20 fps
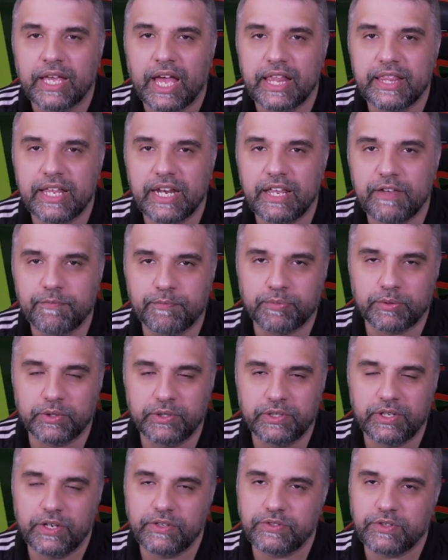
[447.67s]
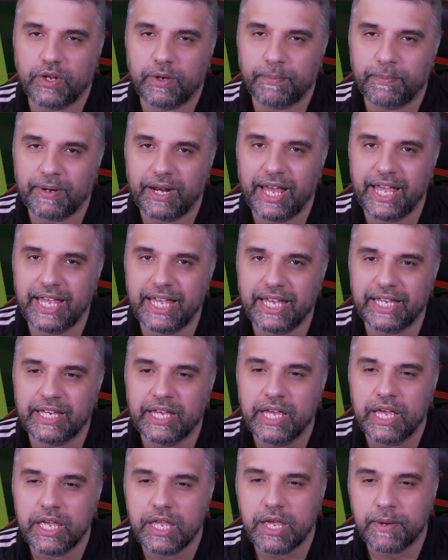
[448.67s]
And then if Bruno's not
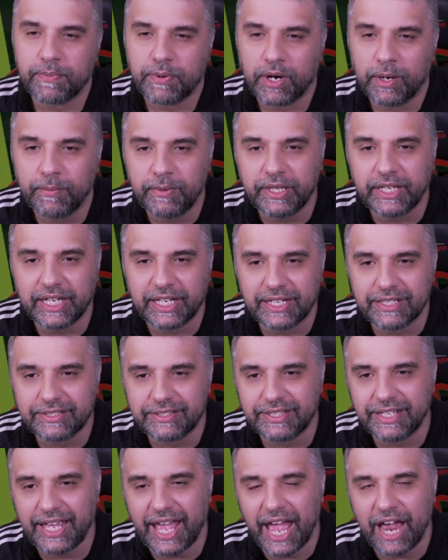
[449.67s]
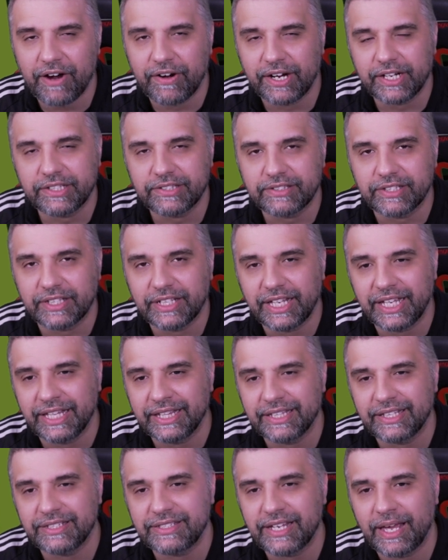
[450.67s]
playing, you're probably going to see Eriksen
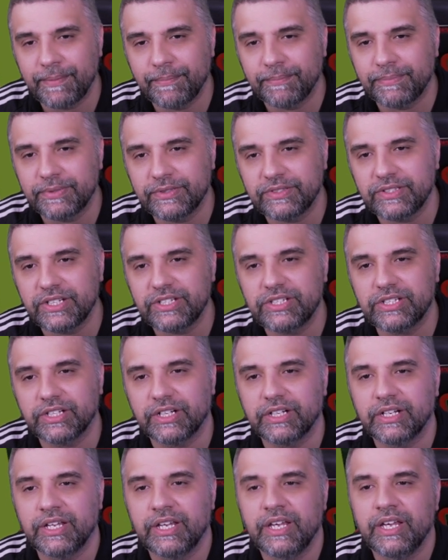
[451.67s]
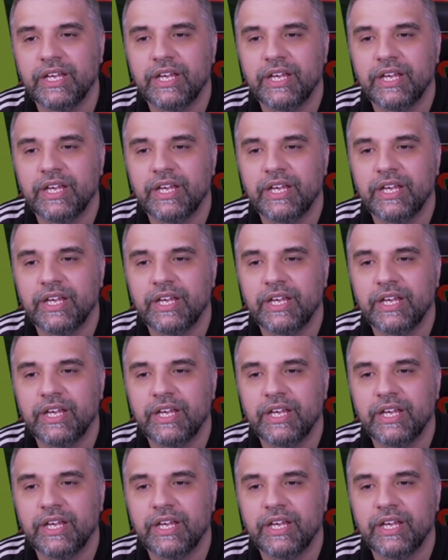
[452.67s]
in the 10 position.